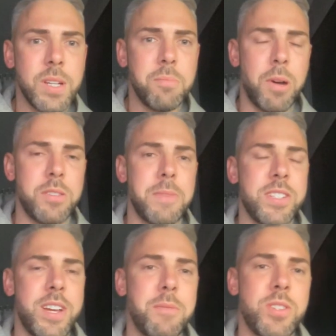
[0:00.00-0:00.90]
Post-match
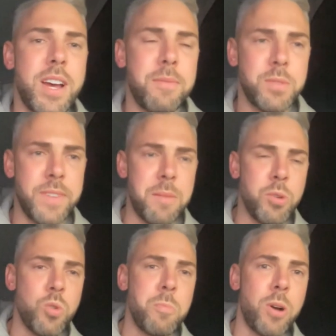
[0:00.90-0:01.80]
chat with chaps for that
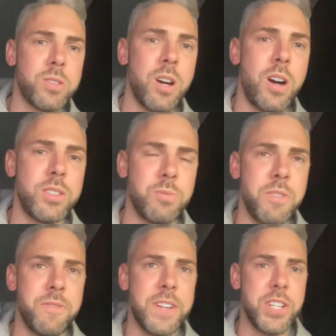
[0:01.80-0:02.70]
Millwall podcast where
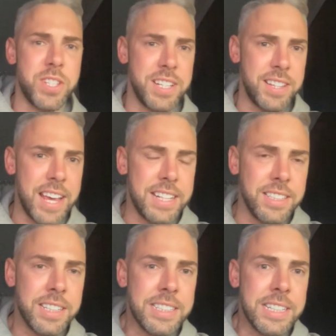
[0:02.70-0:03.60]
it finished at the
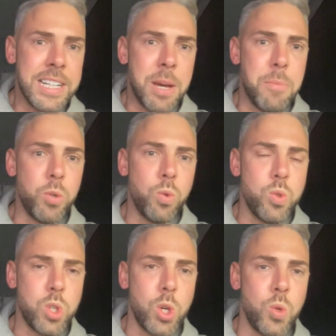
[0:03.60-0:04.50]
Den. Millwall
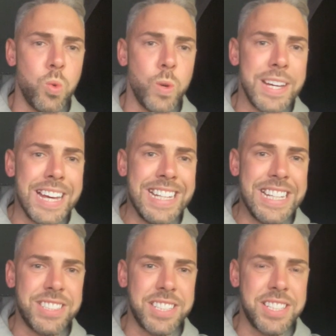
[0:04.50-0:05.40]
2,
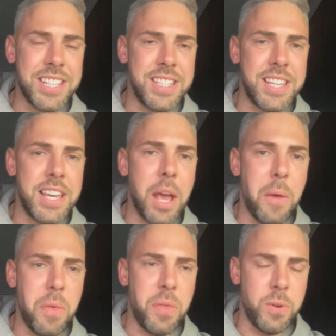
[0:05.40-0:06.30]
Leicester City
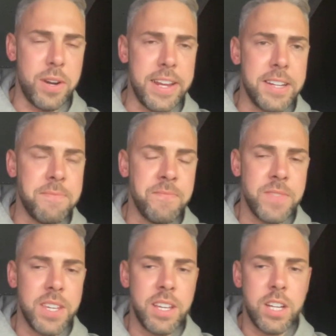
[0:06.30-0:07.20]
3.
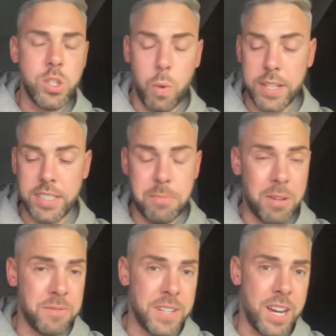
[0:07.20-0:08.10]
Twice in a
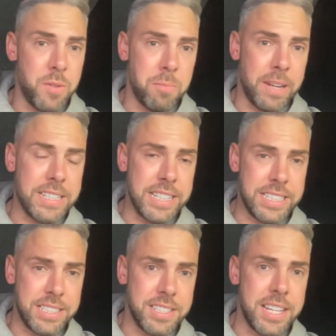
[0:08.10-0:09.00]
month now we played
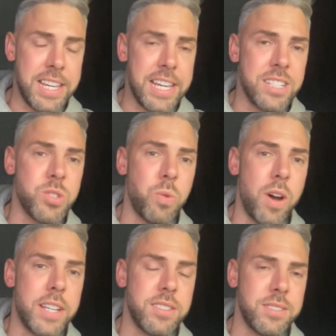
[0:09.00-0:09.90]
Leicester City and
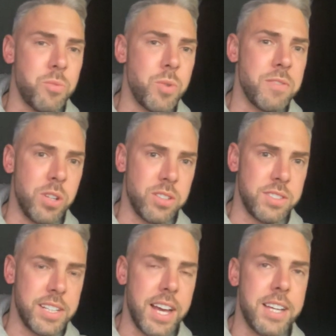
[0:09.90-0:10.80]
twice we've lost
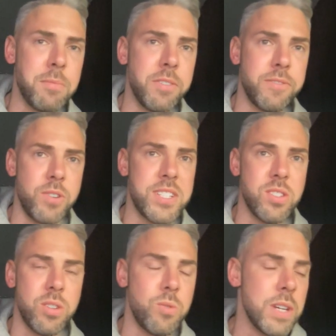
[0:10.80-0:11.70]
the game
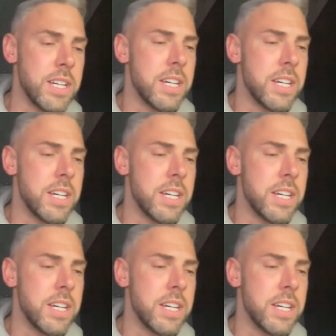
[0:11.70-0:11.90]
3-2.